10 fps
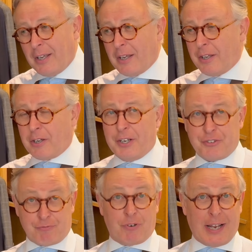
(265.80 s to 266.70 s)
You're going
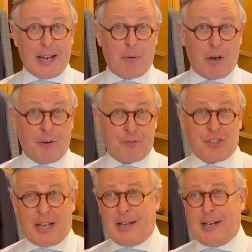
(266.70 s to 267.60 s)
to run out of
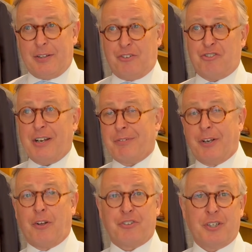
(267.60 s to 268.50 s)
tie. There's generally
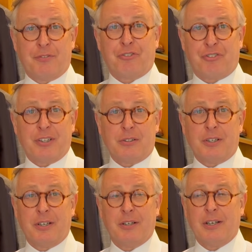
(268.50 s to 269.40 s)
not enough silk,
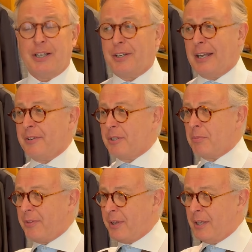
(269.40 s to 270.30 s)
and you'll end up
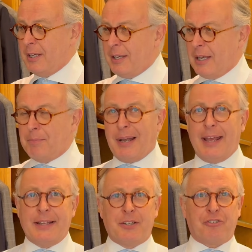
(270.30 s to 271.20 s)
with a
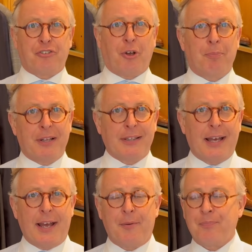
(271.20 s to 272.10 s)
blade that's stopping
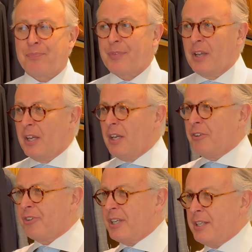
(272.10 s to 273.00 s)
there.
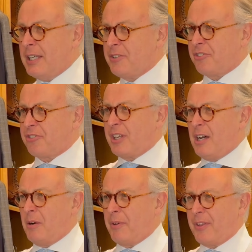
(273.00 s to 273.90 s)
So you need to
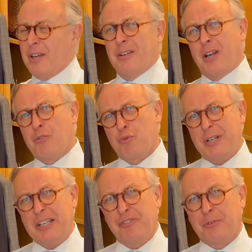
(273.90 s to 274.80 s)
start with a
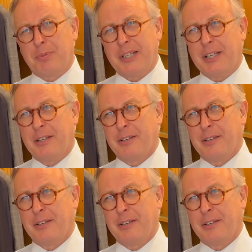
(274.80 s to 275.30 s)
reasonably